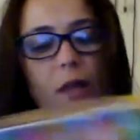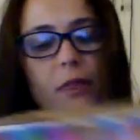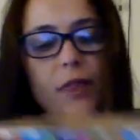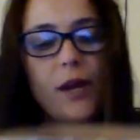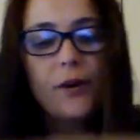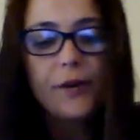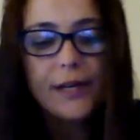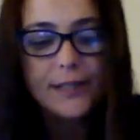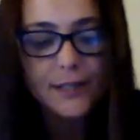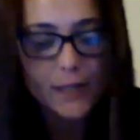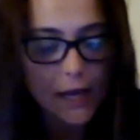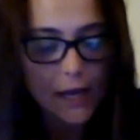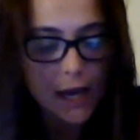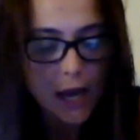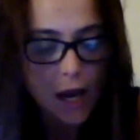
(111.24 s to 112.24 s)
There is
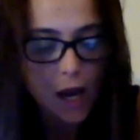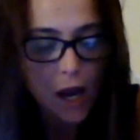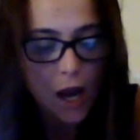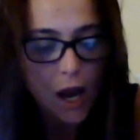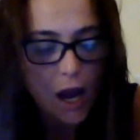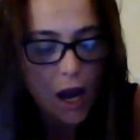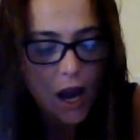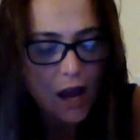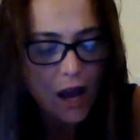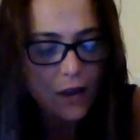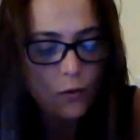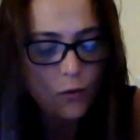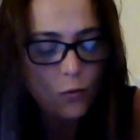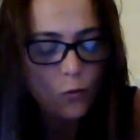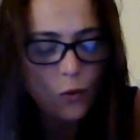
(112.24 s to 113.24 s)

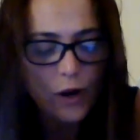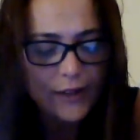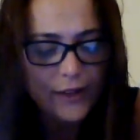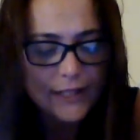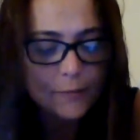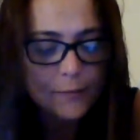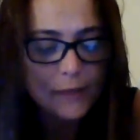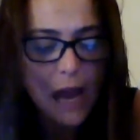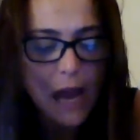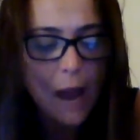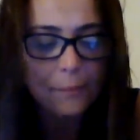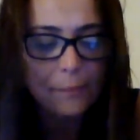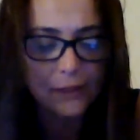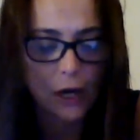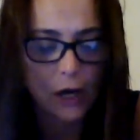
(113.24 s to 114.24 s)
where is
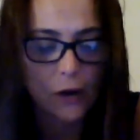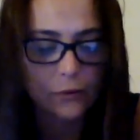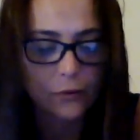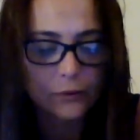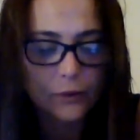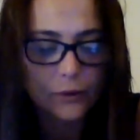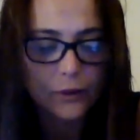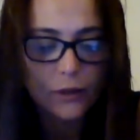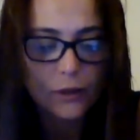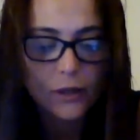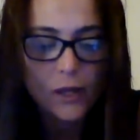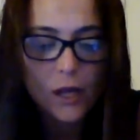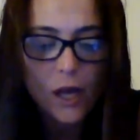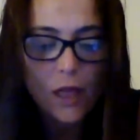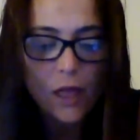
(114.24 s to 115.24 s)
Monopolio?
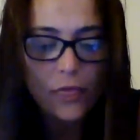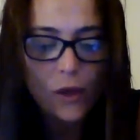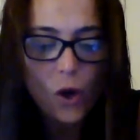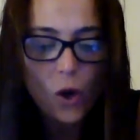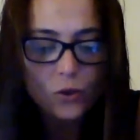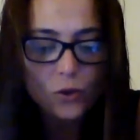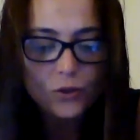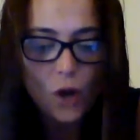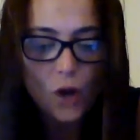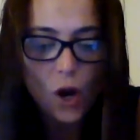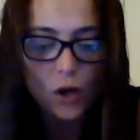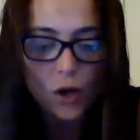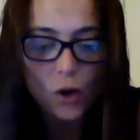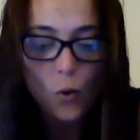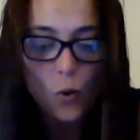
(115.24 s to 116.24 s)
The old
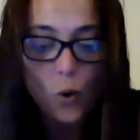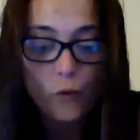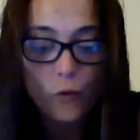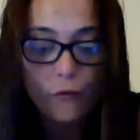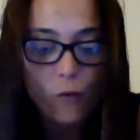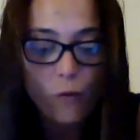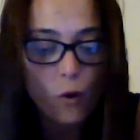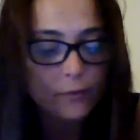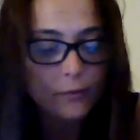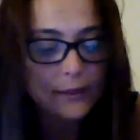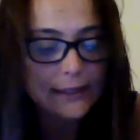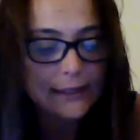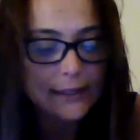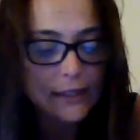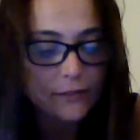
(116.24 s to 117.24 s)
dog who
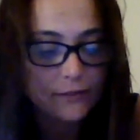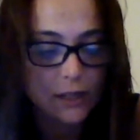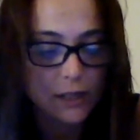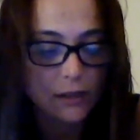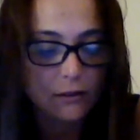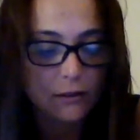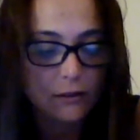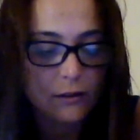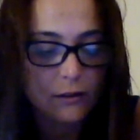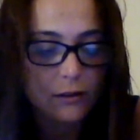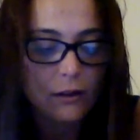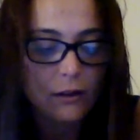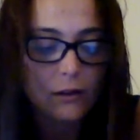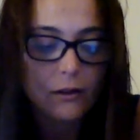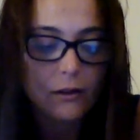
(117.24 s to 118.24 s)
formerly lived here.
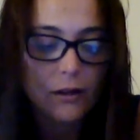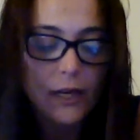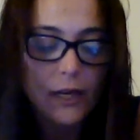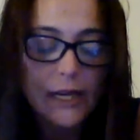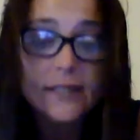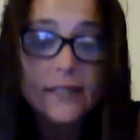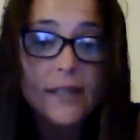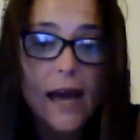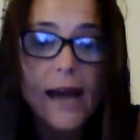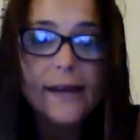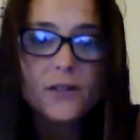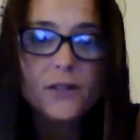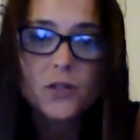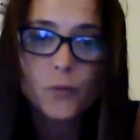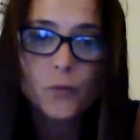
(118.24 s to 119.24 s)
He died
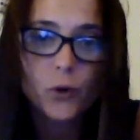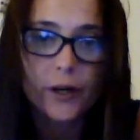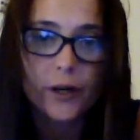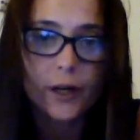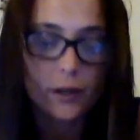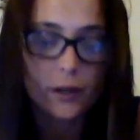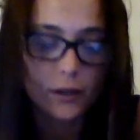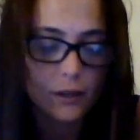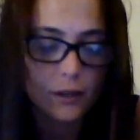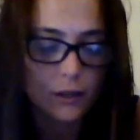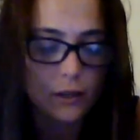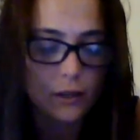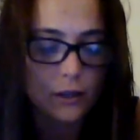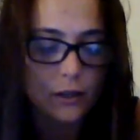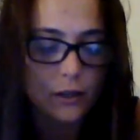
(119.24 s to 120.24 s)
this morning.
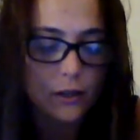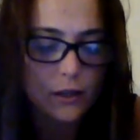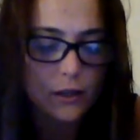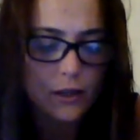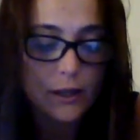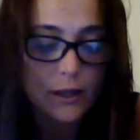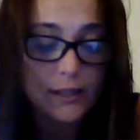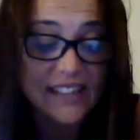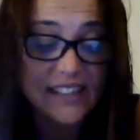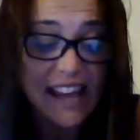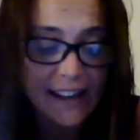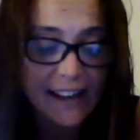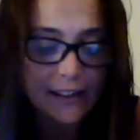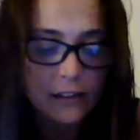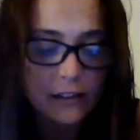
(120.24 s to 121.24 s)

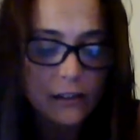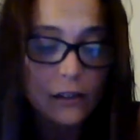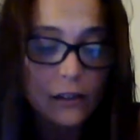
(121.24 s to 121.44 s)
Dead?